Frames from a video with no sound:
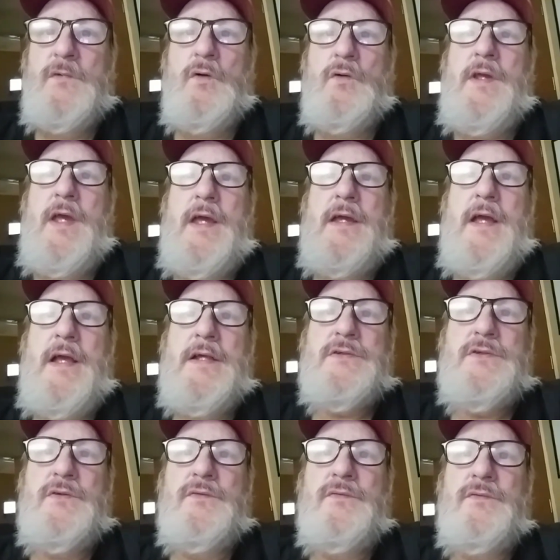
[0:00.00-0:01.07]
Okay,
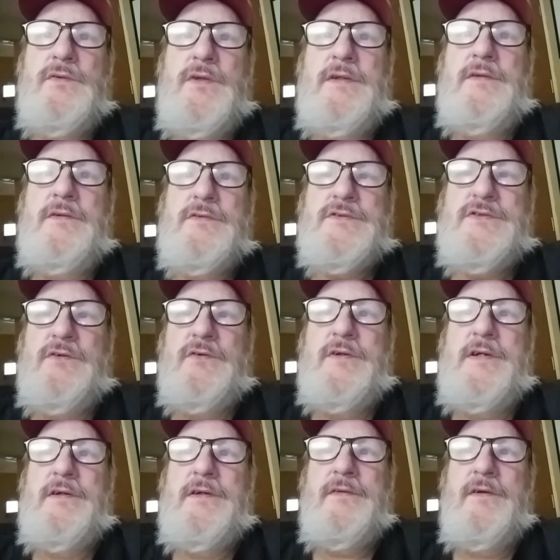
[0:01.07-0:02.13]
Hazel, you're still
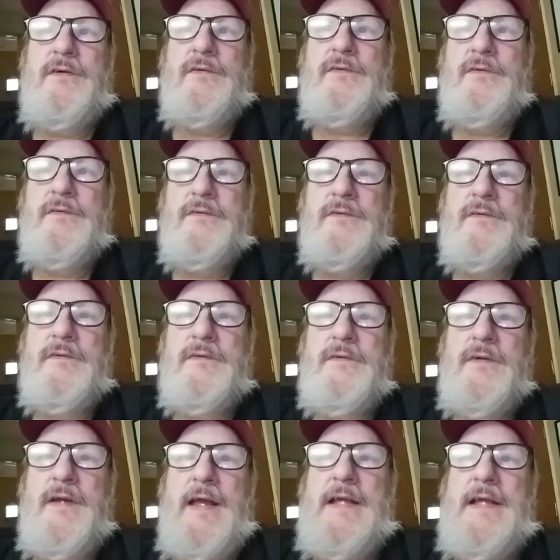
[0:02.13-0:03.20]
here though.
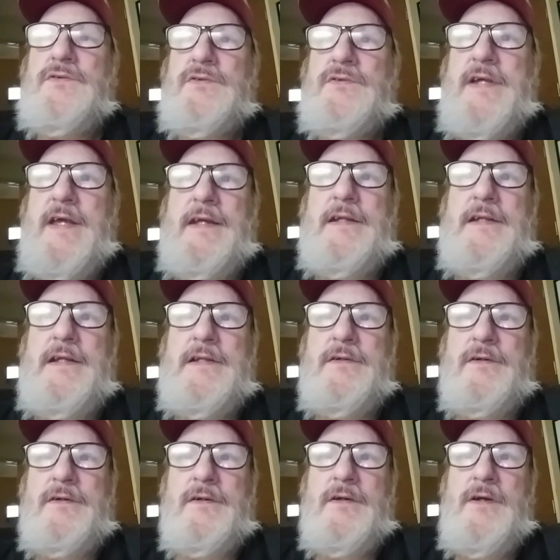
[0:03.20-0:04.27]
Hazel's hanging
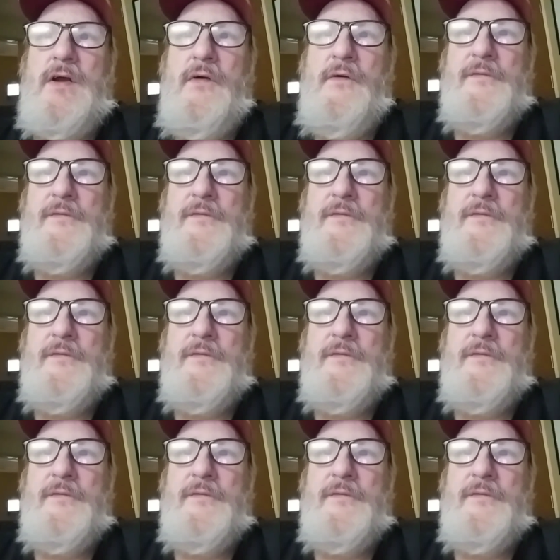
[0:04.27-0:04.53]
in here.